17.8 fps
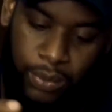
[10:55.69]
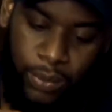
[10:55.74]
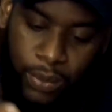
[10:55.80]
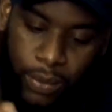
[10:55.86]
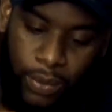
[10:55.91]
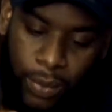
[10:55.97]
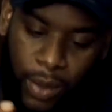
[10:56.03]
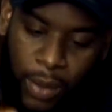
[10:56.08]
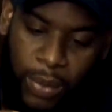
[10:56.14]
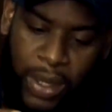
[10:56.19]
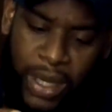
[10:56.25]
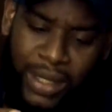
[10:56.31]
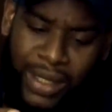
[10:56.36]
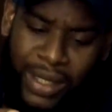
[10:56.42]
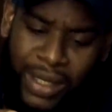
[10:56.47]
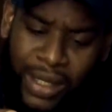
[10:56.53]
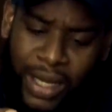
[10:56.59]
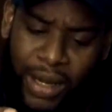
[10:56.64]
it all in
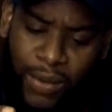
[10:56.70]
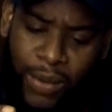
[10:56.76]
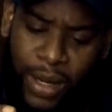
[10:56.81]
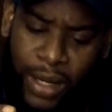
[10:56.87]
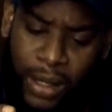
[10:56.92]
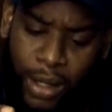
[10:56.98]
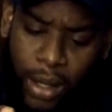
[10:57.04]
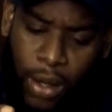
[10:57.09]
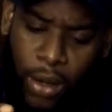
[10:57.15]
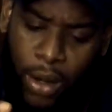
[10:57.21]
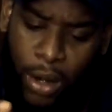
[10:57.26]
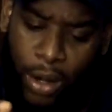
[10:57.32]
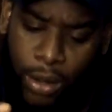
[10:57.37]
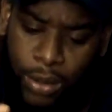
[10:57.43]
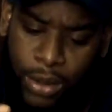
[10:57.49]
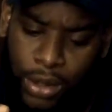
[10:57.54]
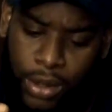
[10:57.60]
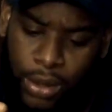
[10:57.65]
there.
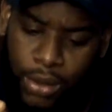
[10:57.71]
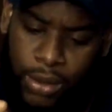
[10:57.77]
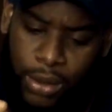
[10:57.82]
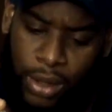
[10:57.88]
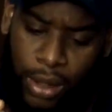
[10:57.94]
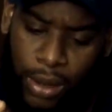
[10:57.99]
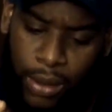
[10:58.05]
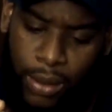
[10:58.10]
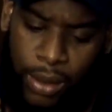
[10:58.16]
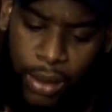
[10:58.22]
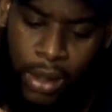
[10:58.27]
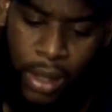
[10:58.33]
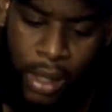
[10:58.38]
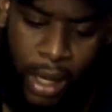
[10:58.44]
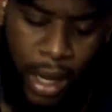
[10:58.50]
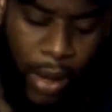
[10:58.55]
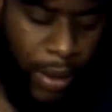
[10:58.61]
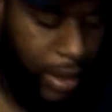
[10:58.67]
Get everything
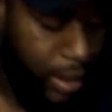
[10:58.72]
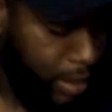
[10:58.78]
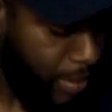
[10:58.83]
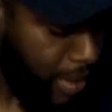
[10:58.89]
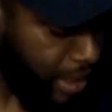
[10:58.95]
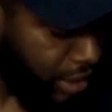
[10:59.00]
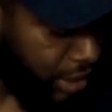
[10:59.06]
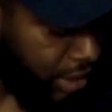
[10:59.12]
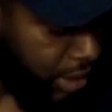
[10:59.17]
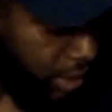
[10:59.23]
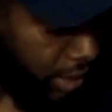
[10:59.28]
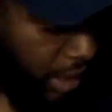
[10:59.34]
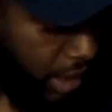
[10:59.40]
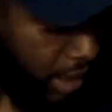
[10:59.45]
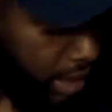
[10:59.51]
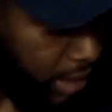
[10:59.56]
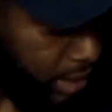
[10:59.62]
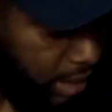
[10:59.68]
in there.
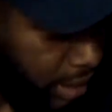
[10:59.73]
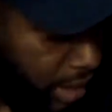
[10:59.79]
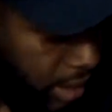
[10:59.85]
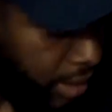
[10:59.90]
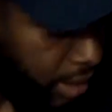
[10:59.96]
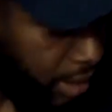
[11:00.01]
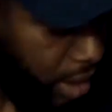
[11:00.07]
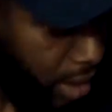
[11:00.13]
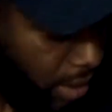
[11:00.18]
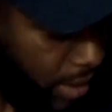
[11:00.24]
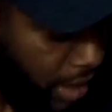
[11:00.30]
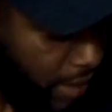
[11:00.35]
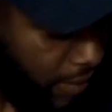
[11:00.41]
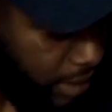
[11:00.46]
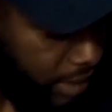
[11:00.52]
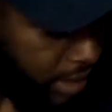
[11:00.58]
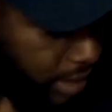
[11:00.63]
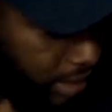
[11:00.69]
Shake it up
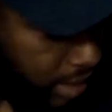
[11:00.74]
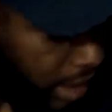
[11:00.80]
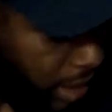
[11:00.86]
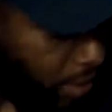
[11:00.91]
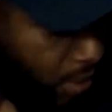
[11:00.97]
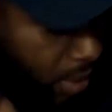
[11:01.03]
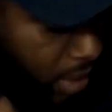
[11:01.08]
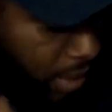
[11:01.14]
real well.